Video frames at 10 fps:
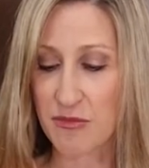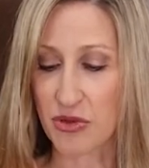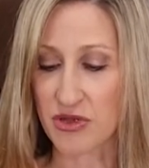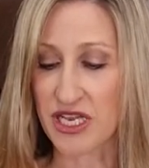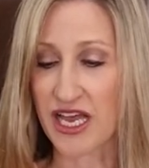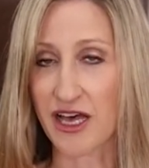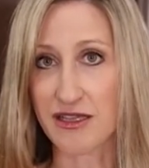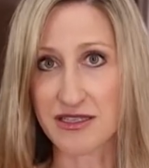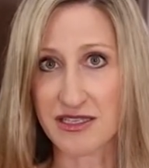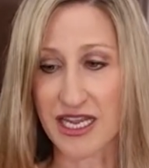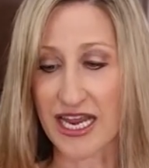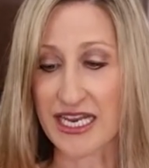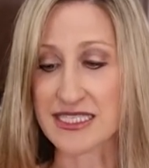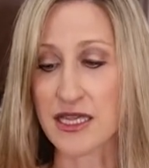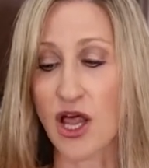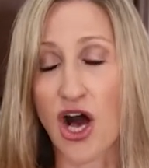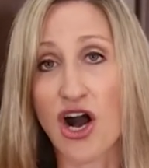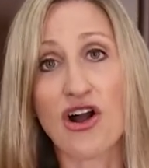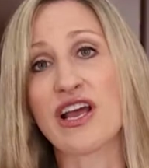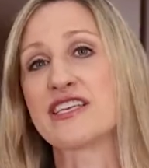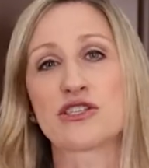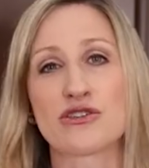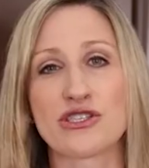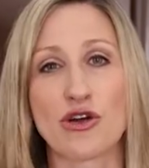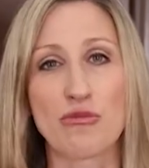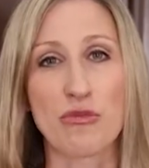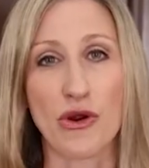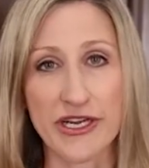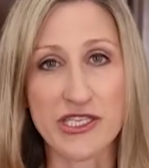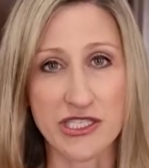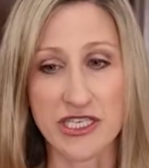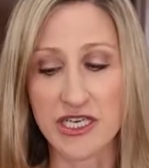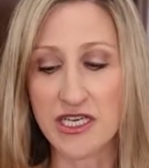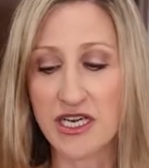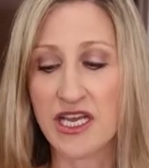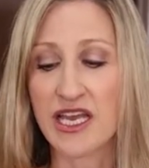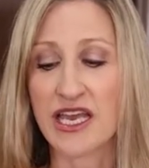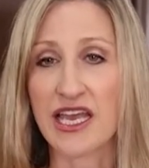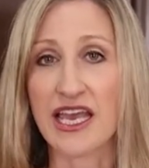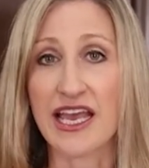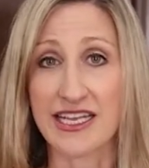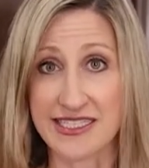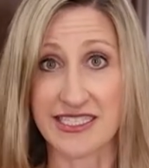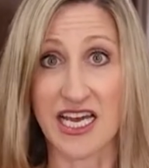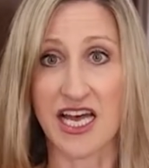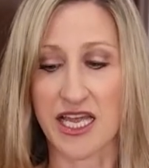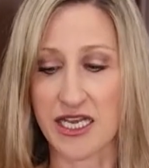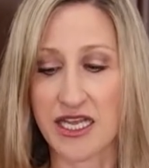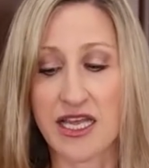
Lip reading: pull it out, and as long as there's no moisture, it's done.